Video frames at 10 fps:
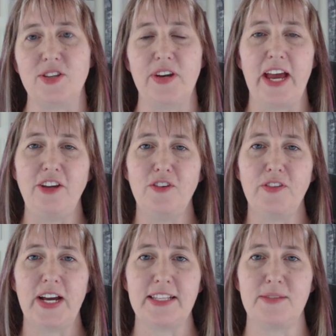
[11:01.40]
so now
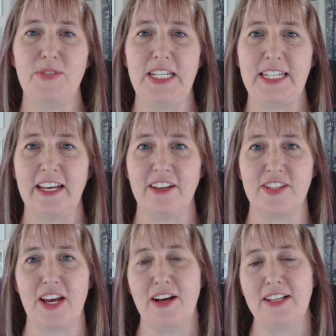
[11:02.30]
you've got some
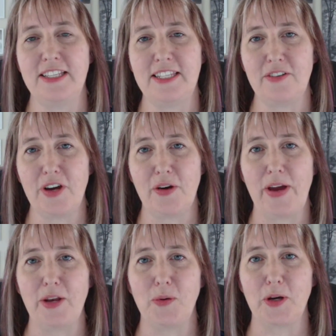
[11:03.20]
details on
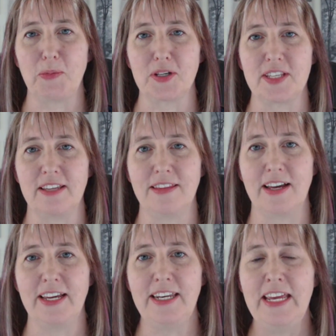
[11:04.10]
Xero and QuickBooks
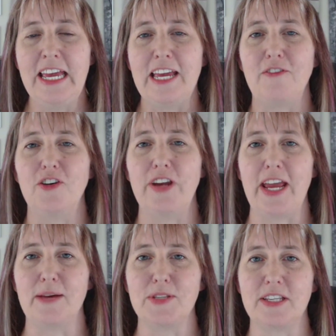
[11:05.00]
Online. If you're an
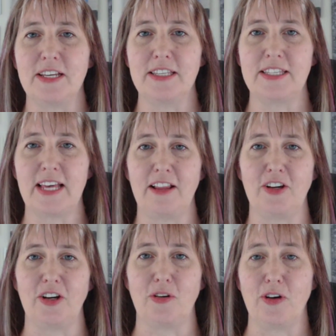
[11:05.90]
Amazon
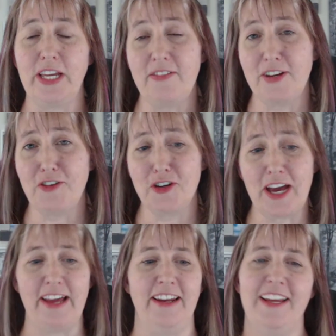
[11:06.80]
seller, or even if you're
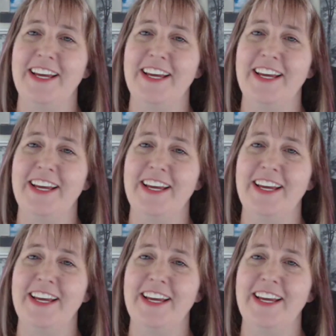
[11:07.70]
not,